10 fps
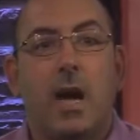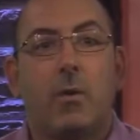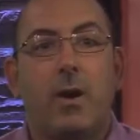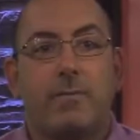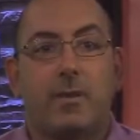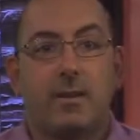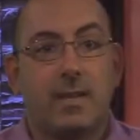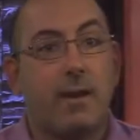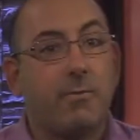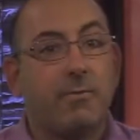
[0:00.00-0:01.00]
However,
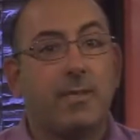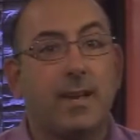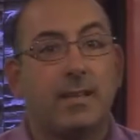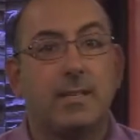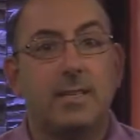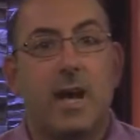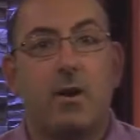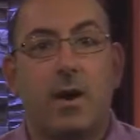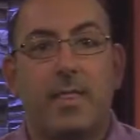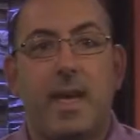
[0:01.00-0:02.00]
as I reflected
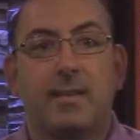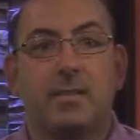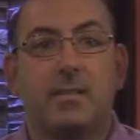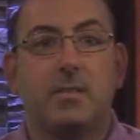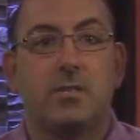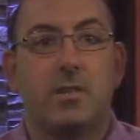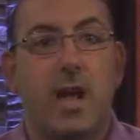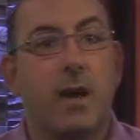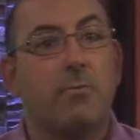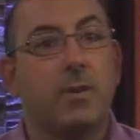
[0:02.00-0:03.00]
now on that decision,
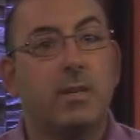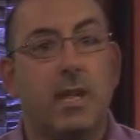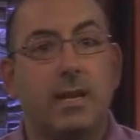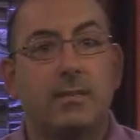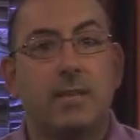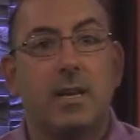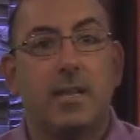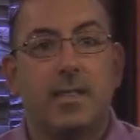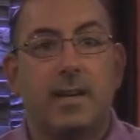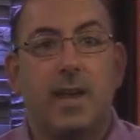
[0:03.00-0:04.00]
I realized
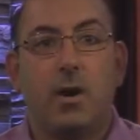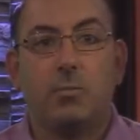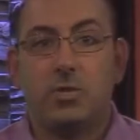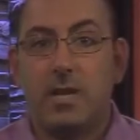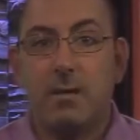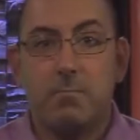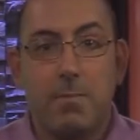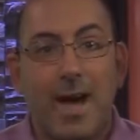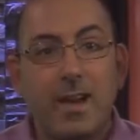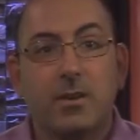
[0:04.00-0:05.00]
that it helped shape
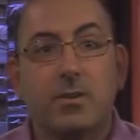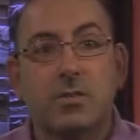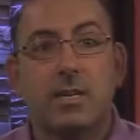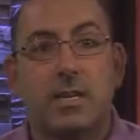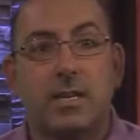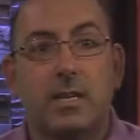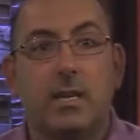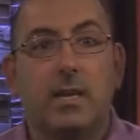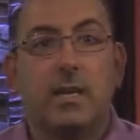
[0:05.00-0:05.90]
my understanding